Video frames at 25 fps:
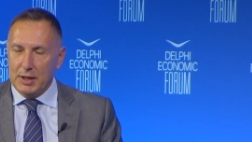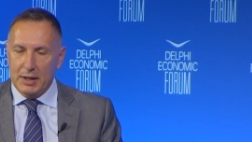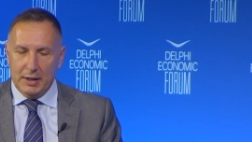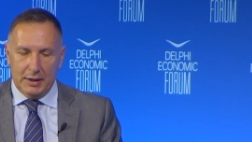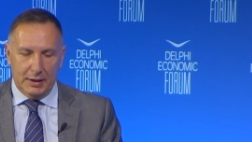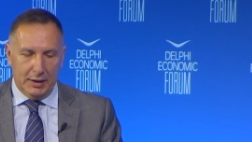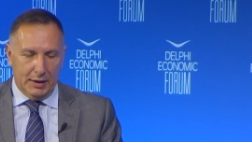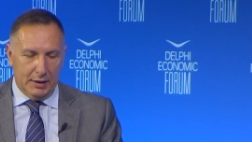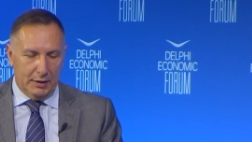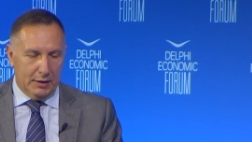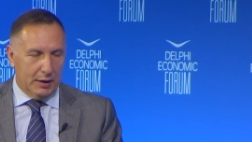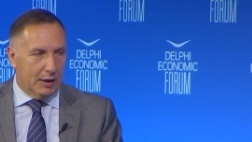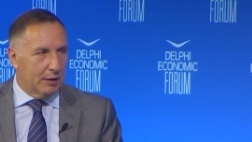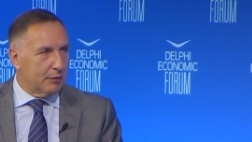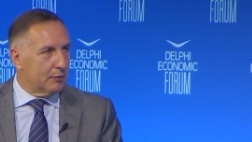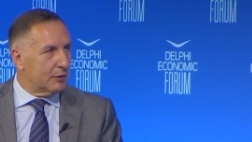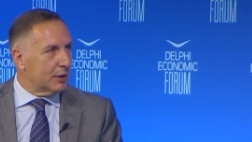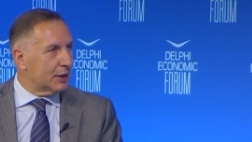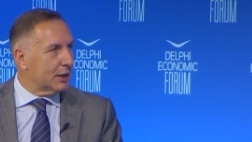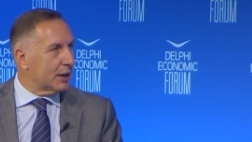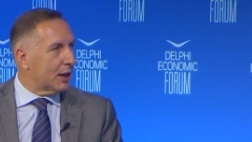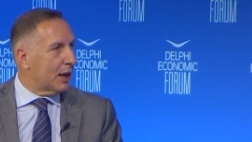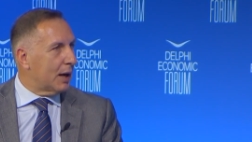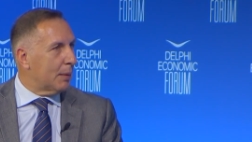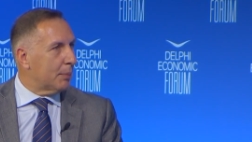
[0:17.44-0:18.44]
and uh, I'm
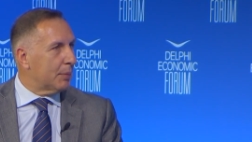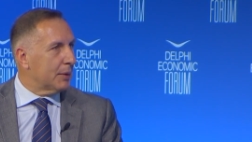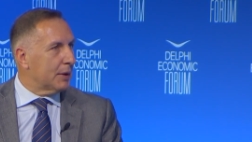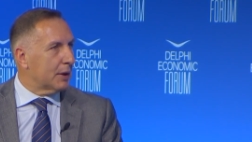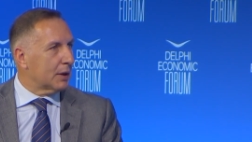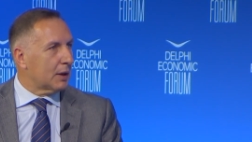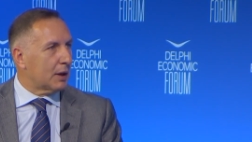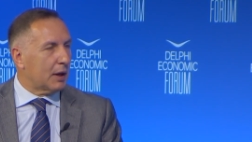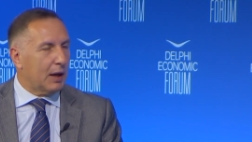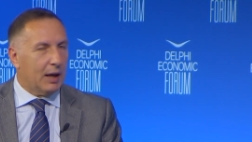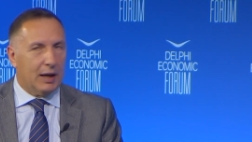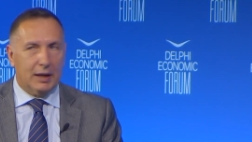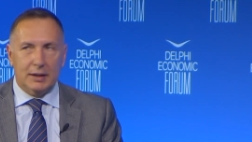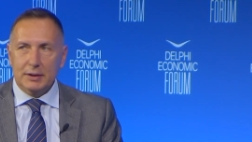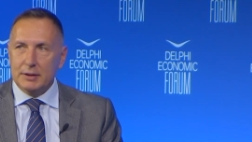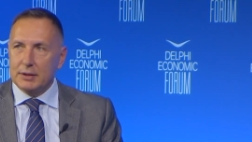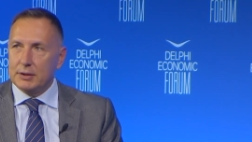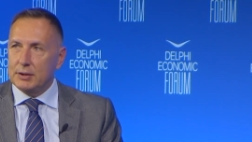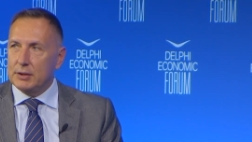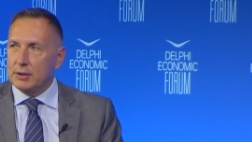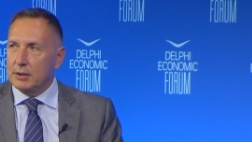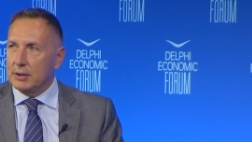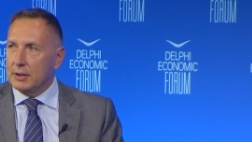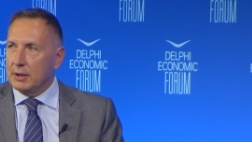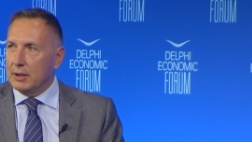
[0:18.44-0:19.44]
very happy and glad
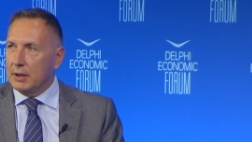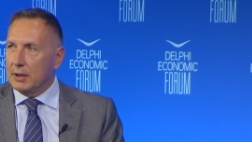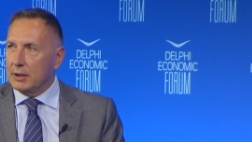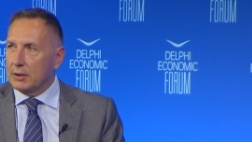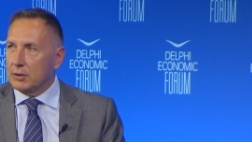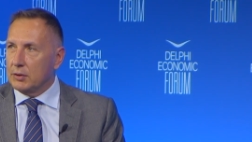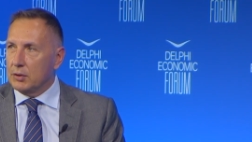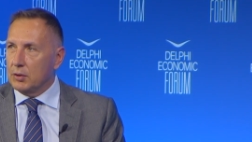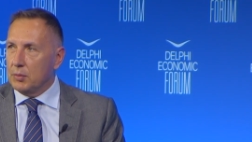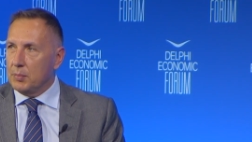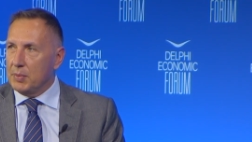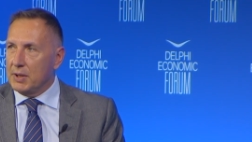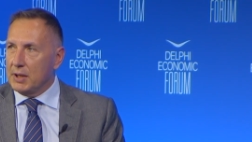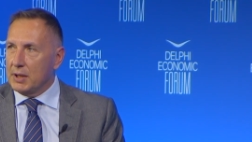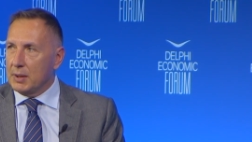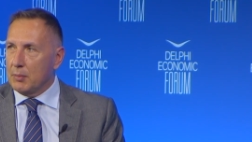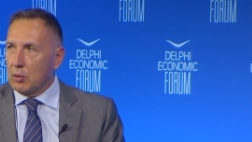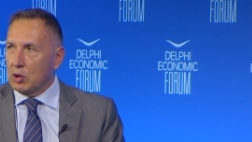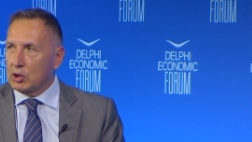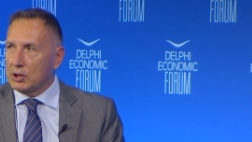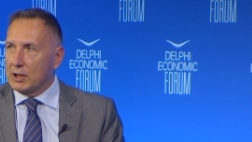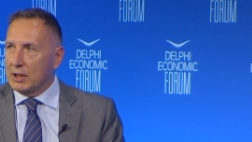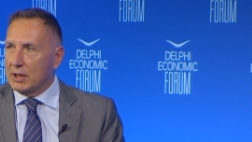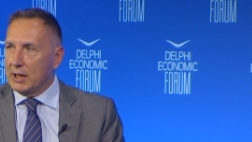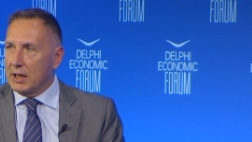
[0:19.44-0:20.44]
uh, to be the
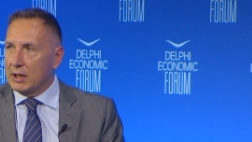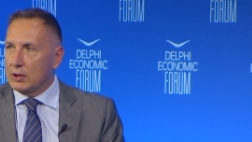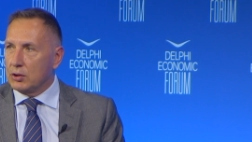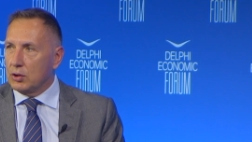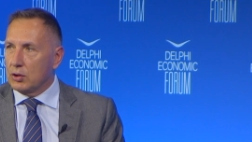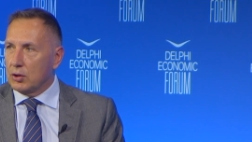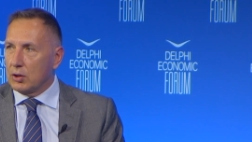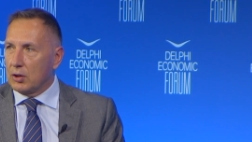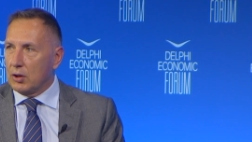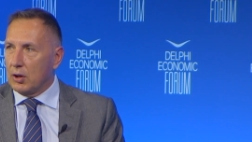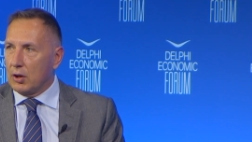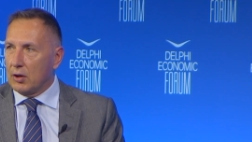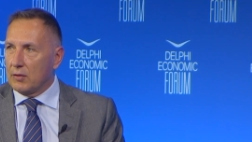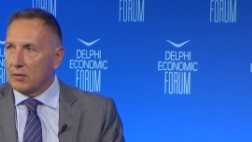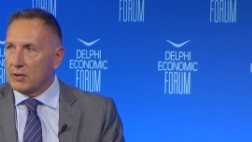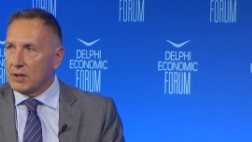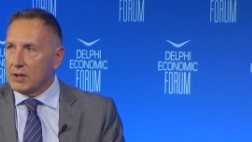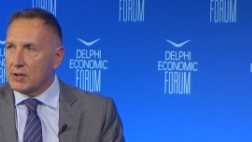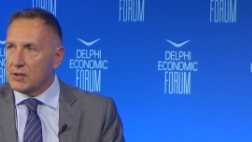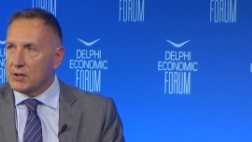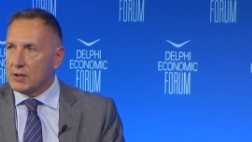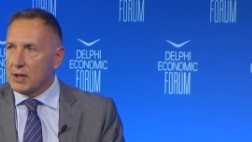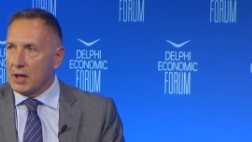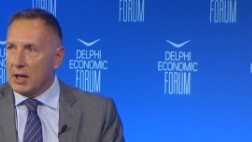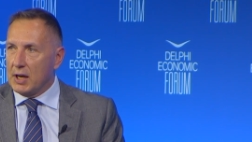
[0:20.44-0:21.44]
moderator of
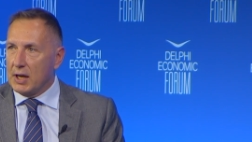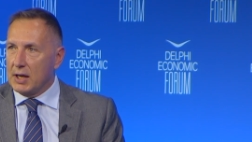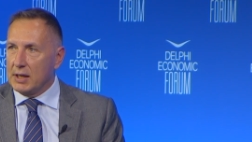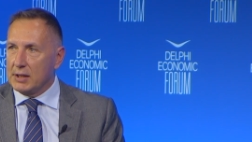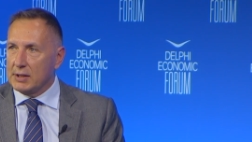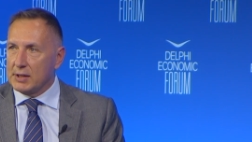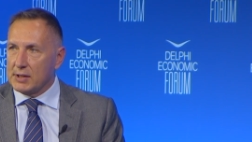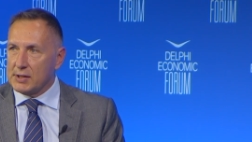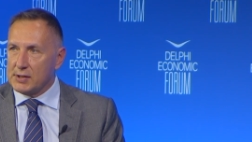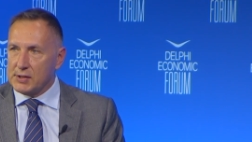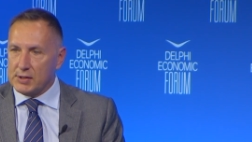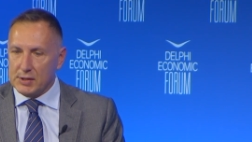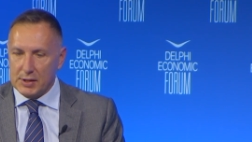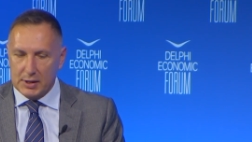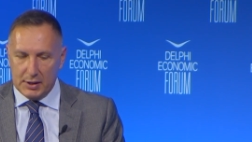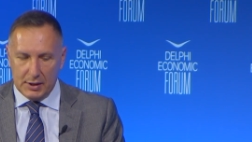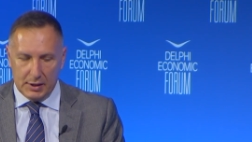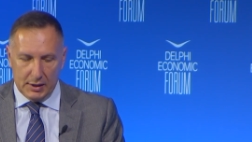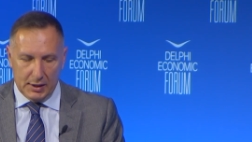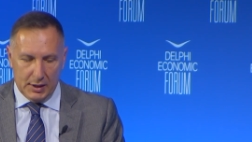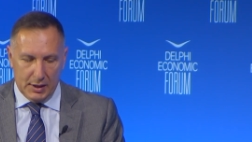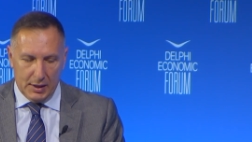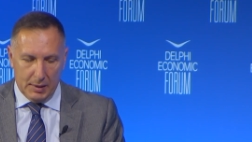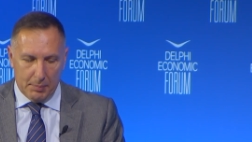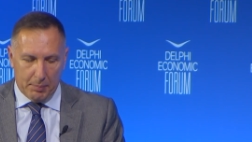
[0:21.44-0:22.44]
this uh,
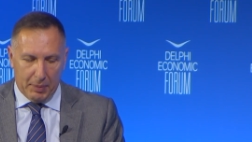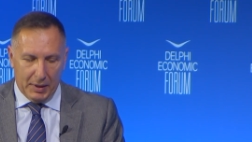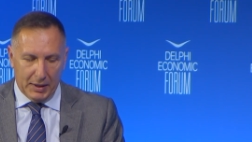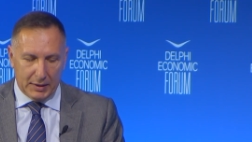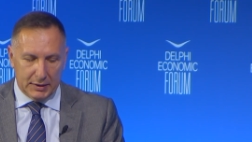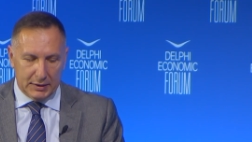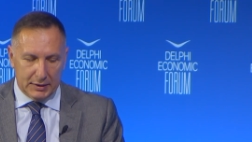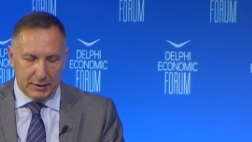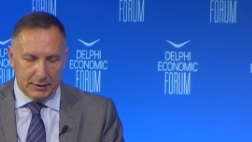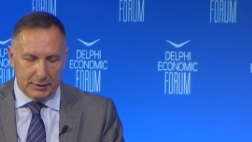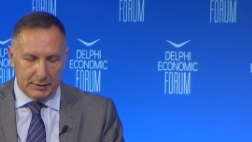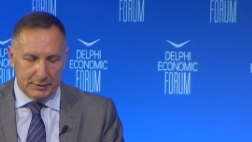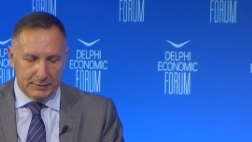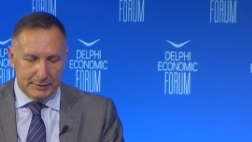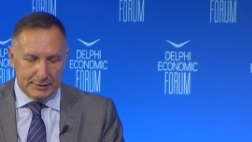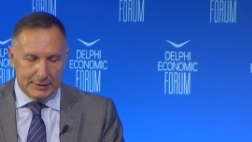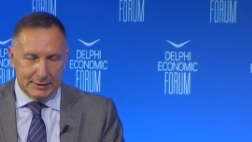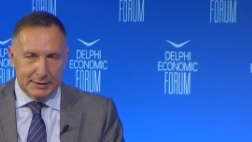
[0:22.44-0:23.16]
interesting panel.